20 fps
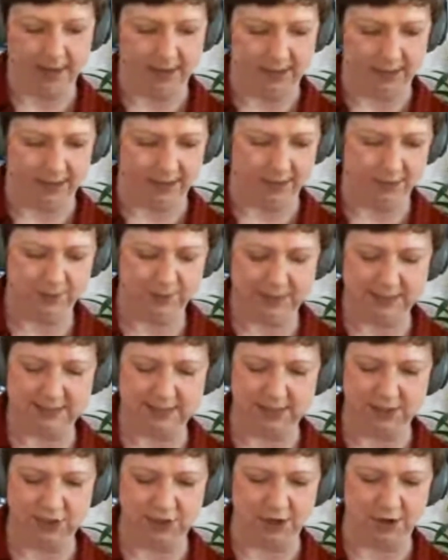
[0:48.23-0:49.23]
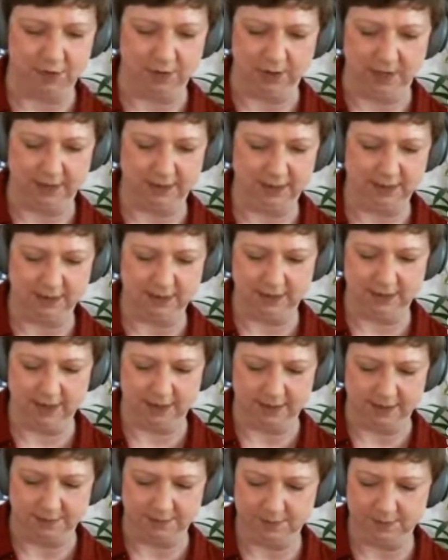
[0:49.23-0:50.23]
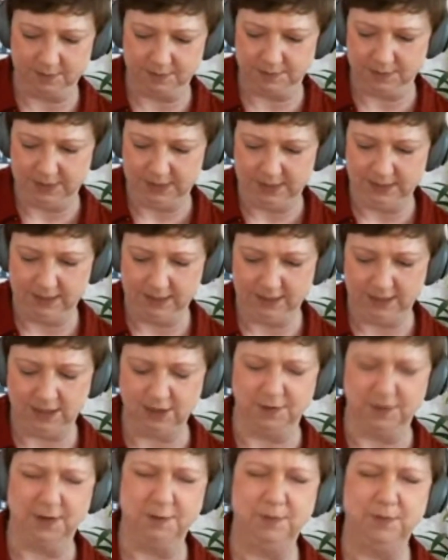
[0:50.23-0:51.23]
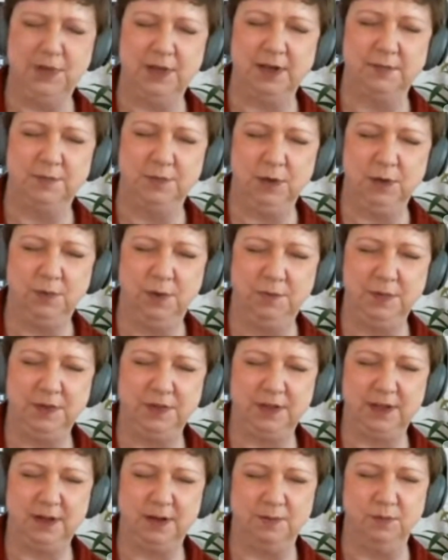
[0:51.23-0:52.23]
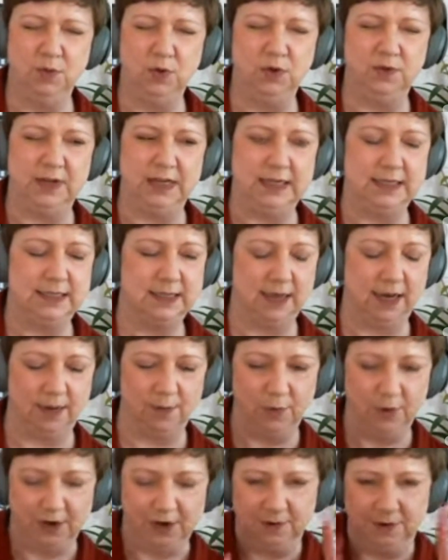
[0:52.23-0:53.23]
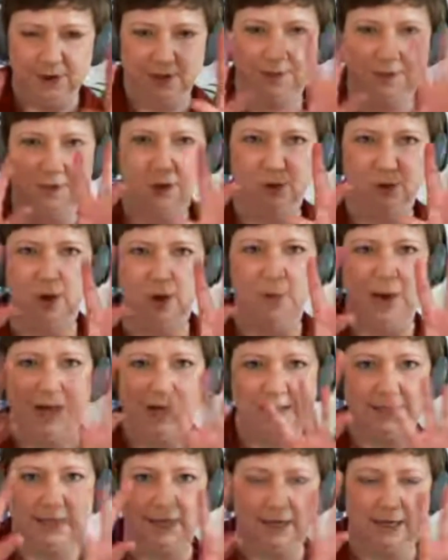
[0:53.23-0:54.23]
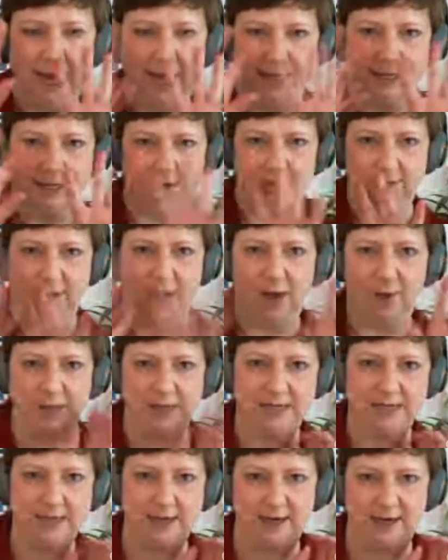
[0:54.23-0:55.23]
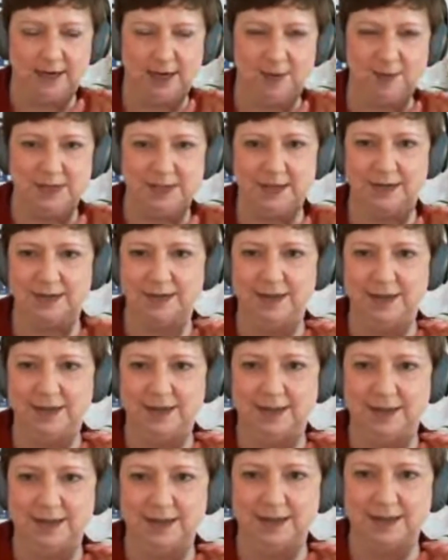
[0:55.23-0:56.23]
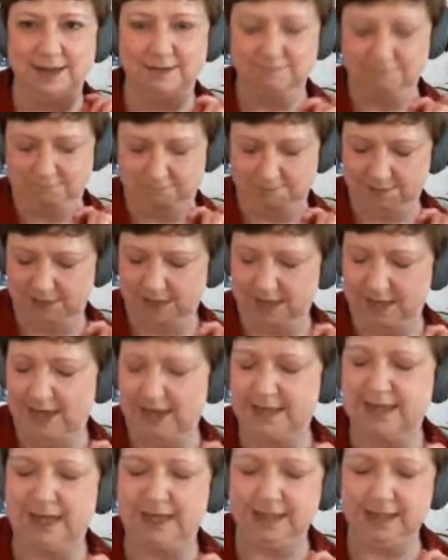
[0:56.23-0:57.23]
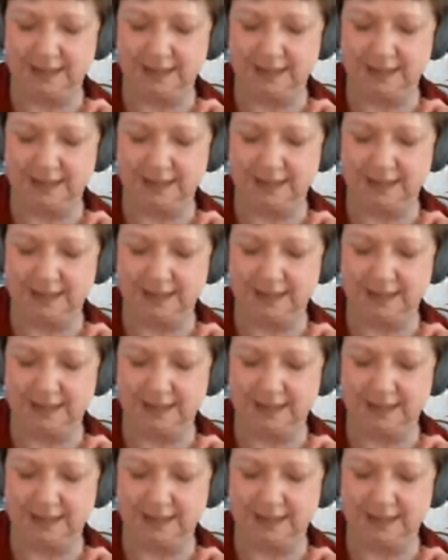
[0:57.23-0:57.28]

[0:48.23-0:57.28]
uh, what is that show? Uh, uh you know the the, the one with the movies um, where the little robot. Oh, like Mystery Science Theater kind of thing. Exactly